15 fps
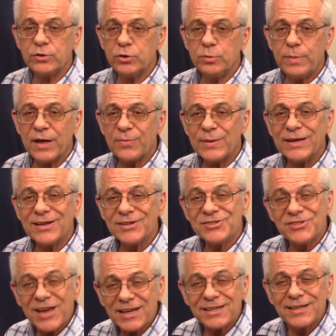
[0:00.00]
2-bath because
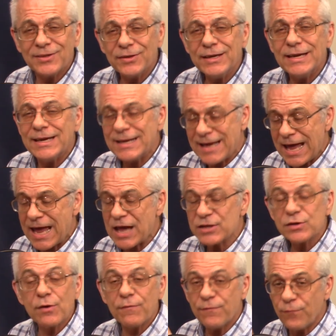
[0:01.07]
technically it
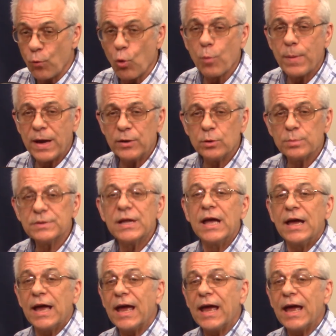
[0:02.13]
has 4 bedrooms